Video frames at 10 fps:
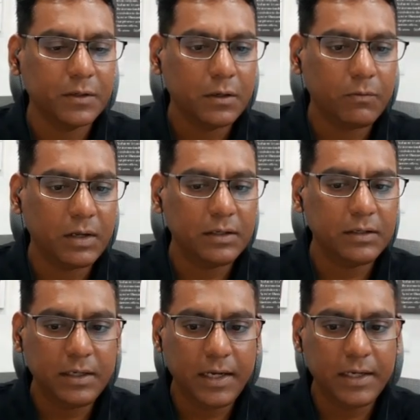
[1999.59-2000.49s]

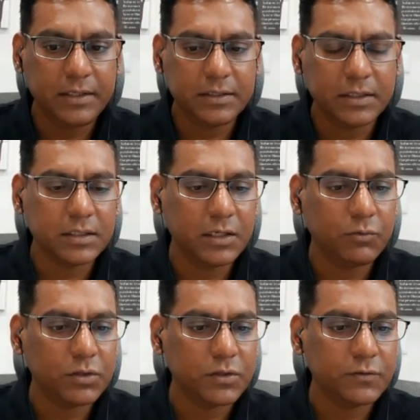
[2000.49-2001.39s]
1986 it
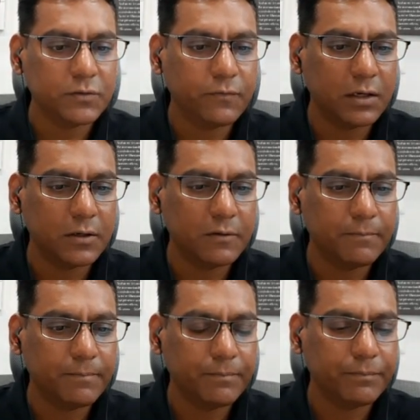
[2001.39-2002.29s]
was 400.
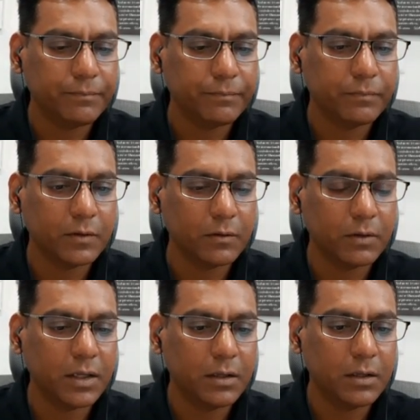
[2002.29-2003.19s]

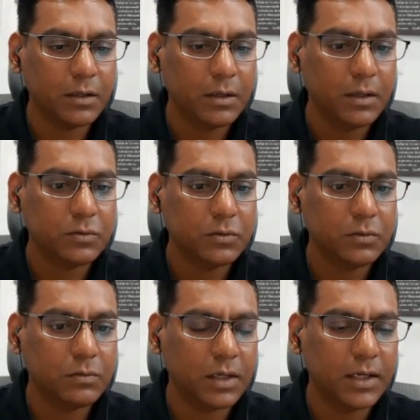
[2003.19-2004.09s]
Okay,
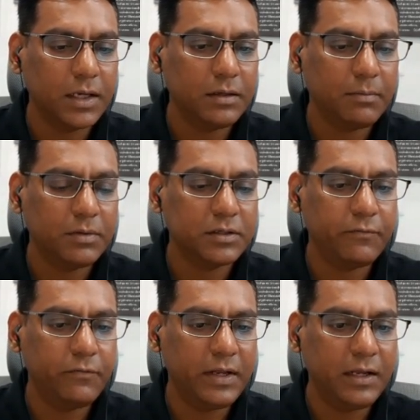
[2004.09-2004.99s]
so again numbers are
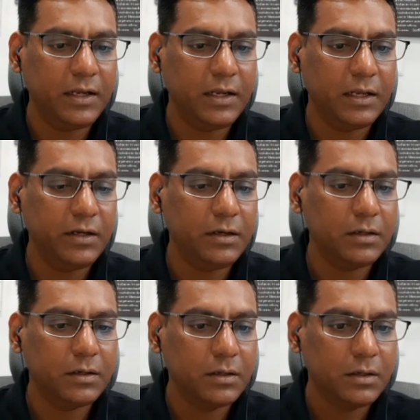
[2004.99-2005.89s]
very convenient.
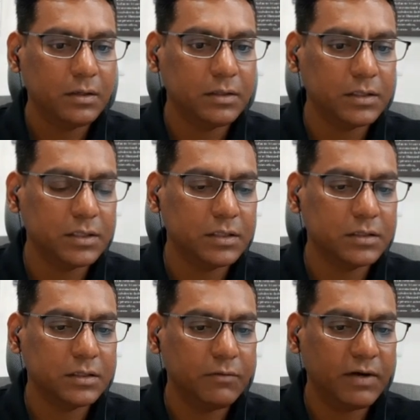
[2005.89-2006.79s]
This
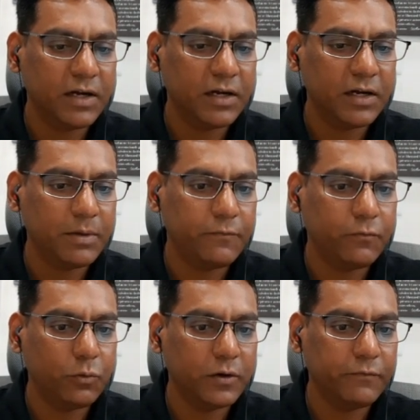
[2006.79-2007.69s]
is divided by
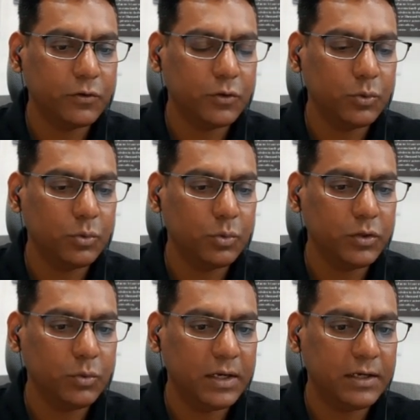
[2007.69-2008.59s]
4. If you do,
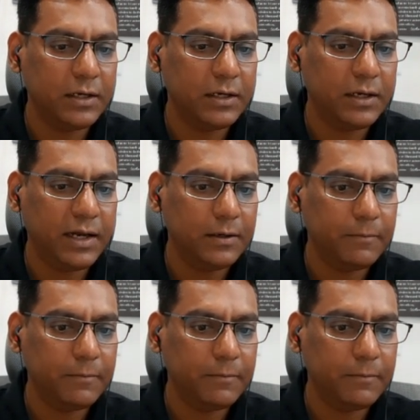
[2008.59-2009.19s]
you get 10.